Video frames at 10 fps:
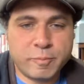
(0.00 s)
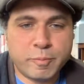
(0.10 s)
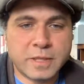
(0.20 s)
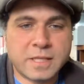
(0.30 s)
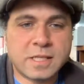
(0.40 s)

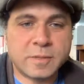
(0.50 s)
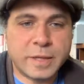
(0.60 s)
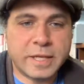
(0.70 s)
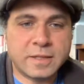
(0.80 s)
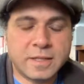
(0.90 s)

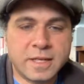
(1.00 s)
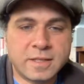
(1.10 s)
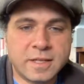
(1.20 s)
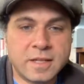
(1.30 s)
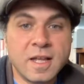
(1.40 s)
participated in
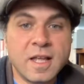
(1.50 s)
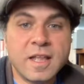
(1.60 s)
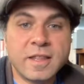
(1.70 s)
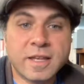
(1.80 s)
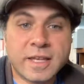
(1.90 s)
it, and
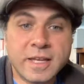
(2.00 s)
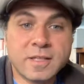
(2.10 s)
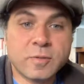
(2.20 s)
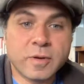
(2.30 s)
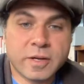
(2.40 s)
the
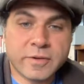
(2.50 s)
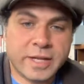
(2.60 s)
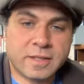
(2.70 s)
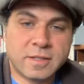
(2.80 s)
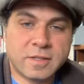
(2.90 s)
kids were
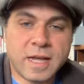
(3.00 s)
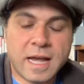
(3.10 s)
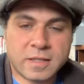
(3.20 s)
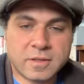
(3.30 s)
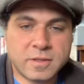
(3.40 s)
great to
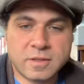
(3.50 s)
act.